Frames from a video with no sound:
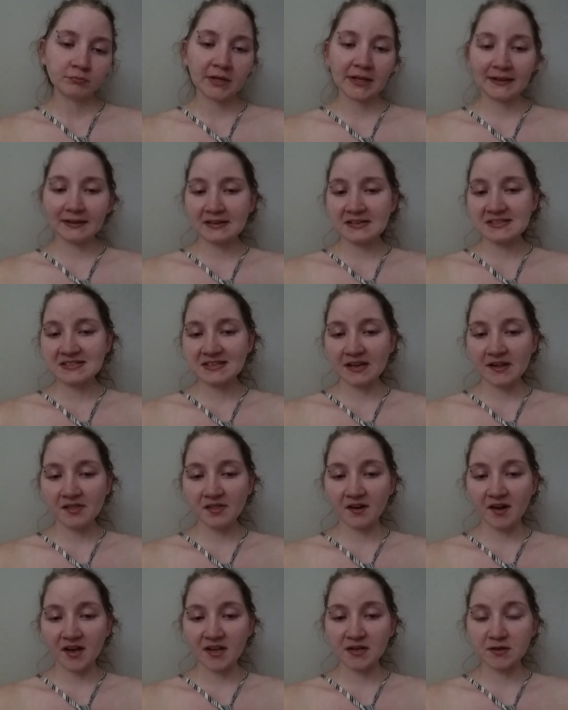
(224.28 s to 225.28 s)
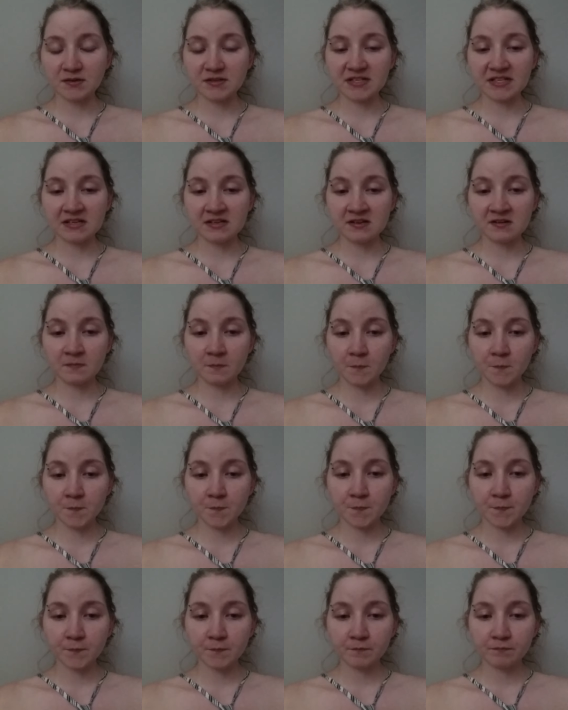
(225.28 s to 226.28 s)
At least I thought you didn't.
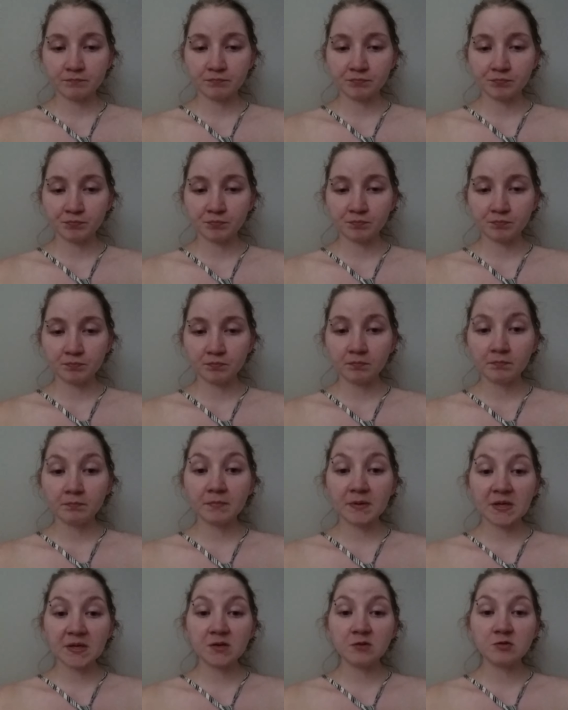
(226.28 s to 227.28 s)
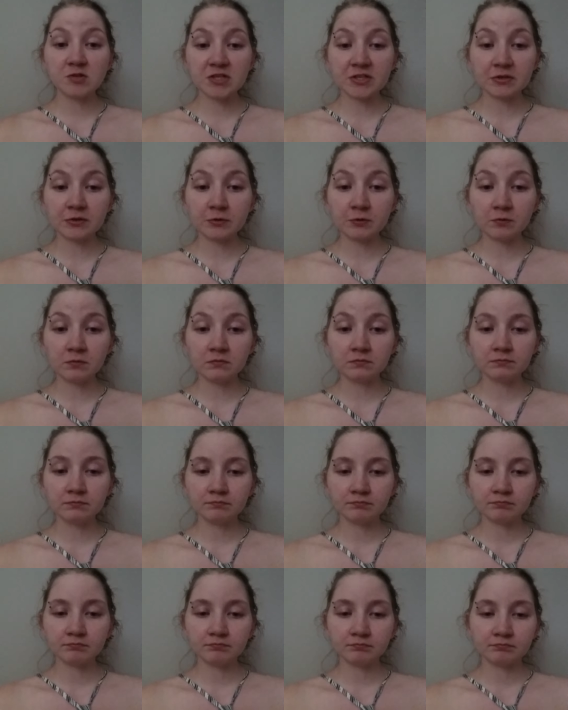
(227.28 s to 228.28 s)
But you do.
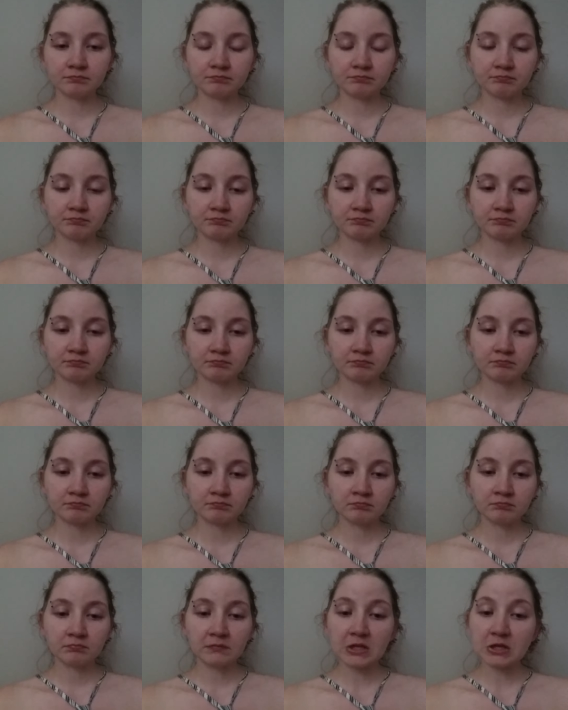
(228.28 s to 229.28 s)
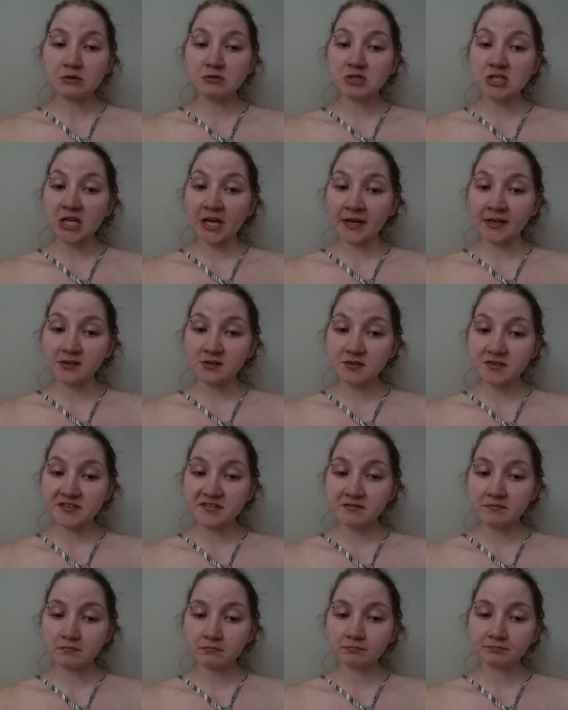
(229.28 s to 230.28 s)
You judge.